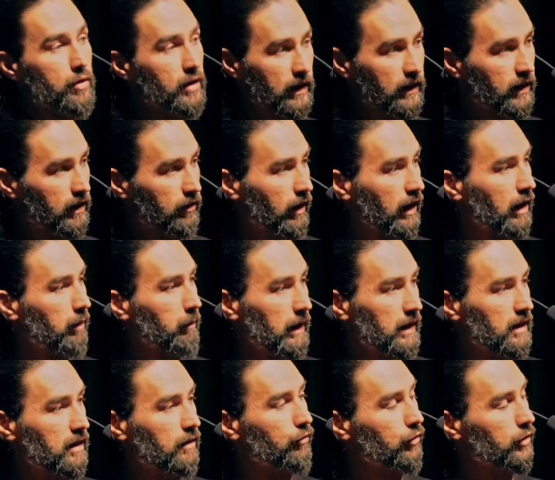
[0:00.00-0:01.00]
that they're
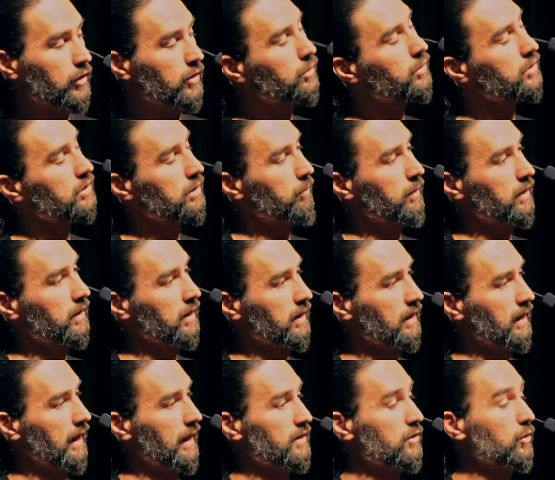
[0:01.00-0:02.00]
recommending for you or something like
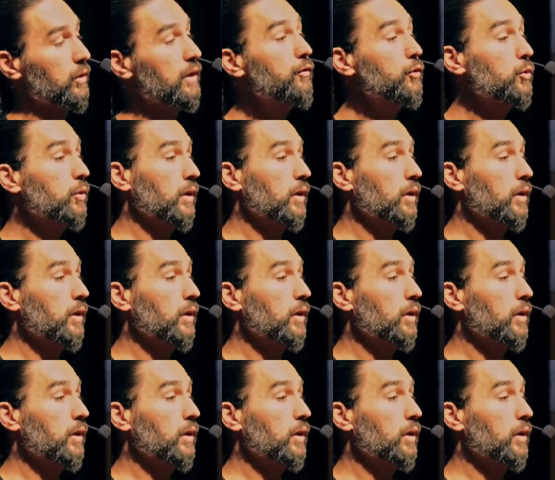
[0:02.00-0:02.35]
that? So if you